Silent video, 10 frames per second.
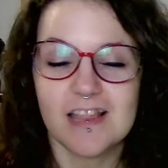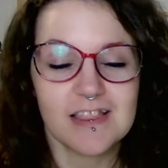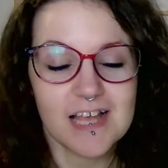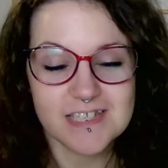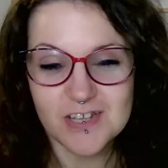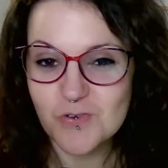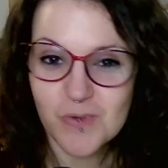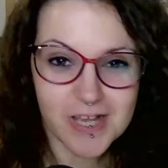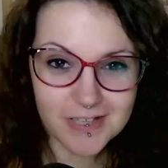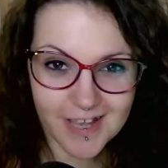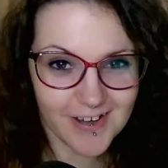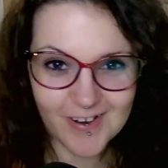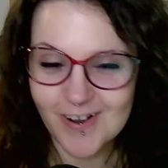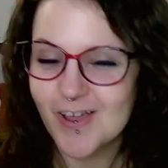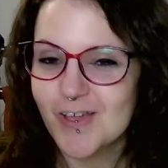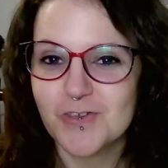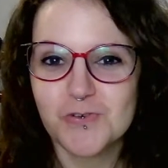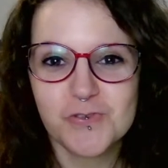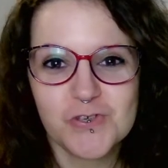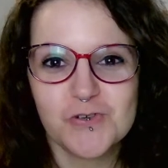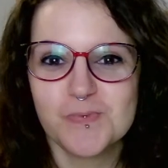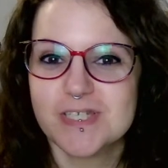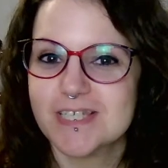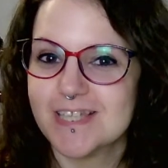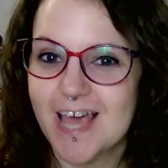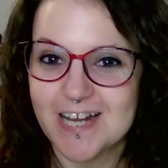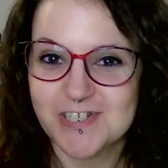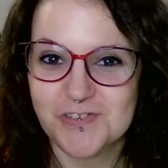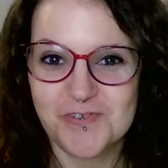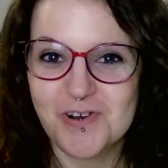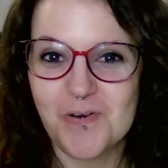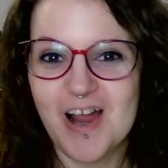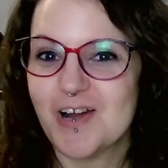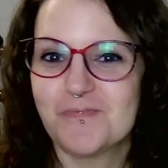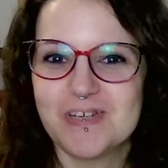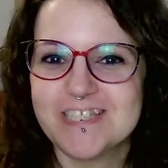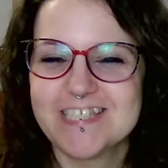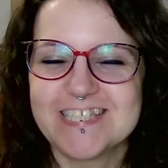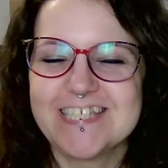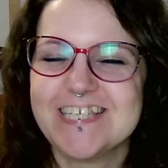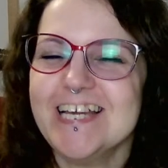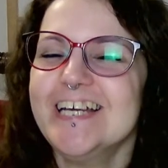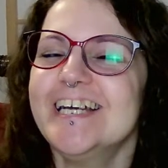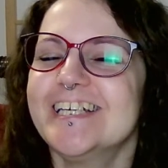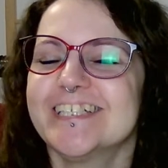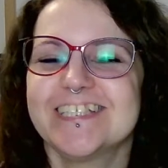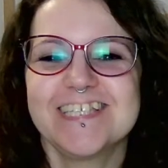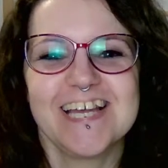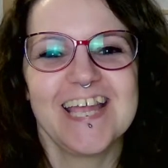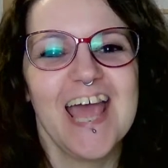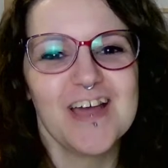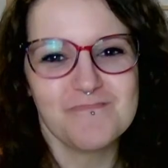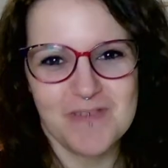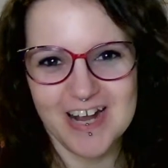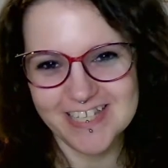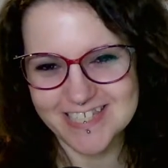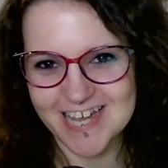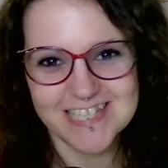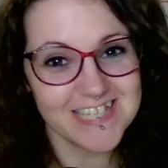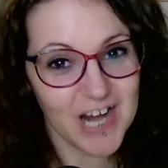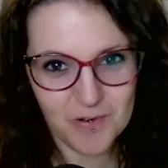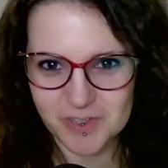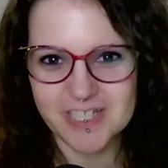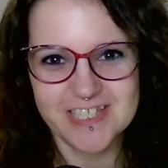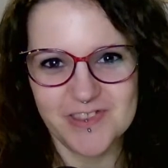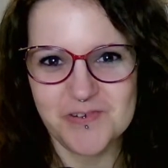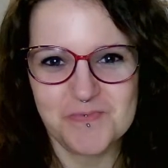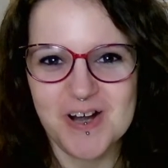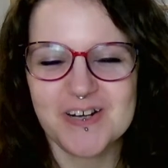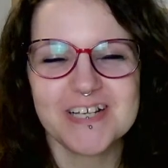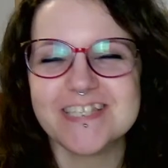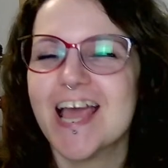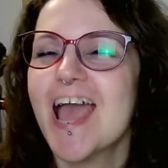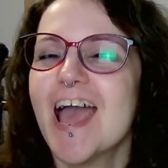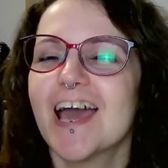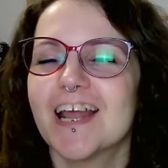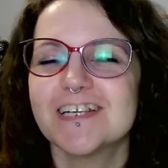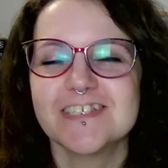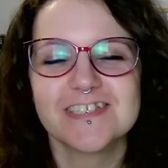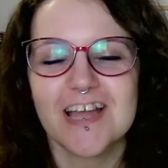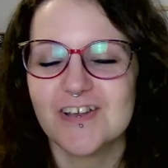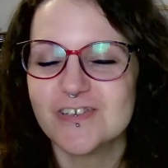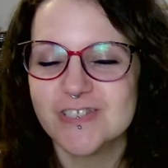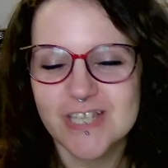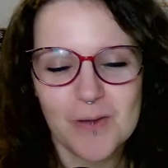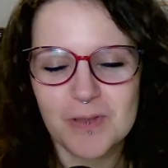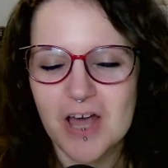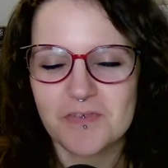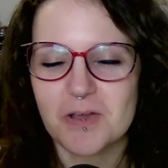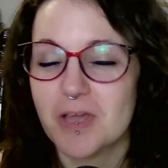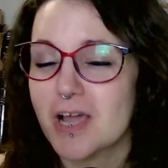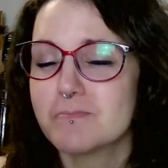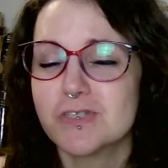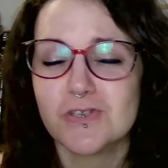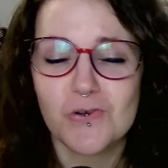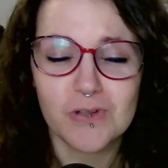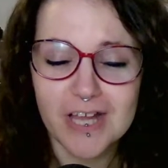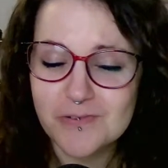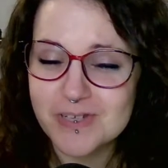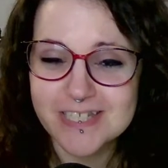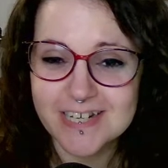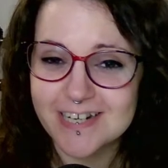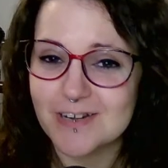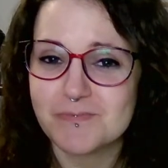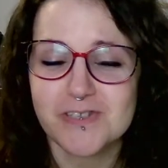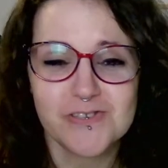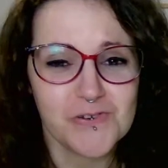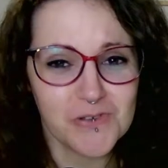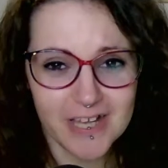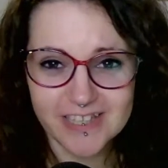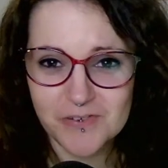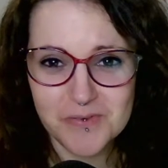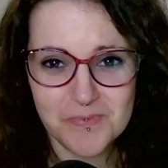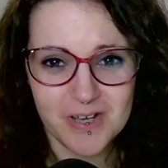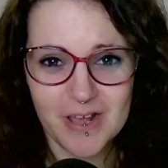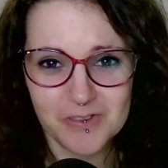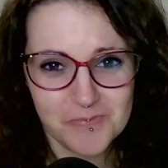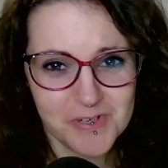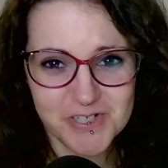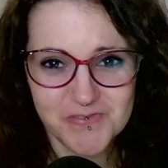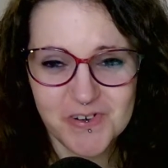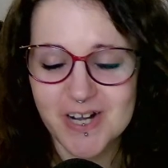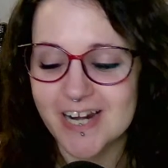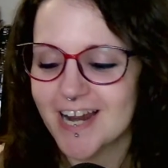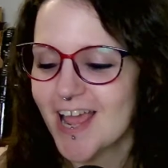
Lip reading: then less than a week later, YouTube slashed the requirements to get monetized and have all these other perks. And I couldn't stop laughing. I'm like, I'm so glad we did it. I'm so glad that we put out the push for it.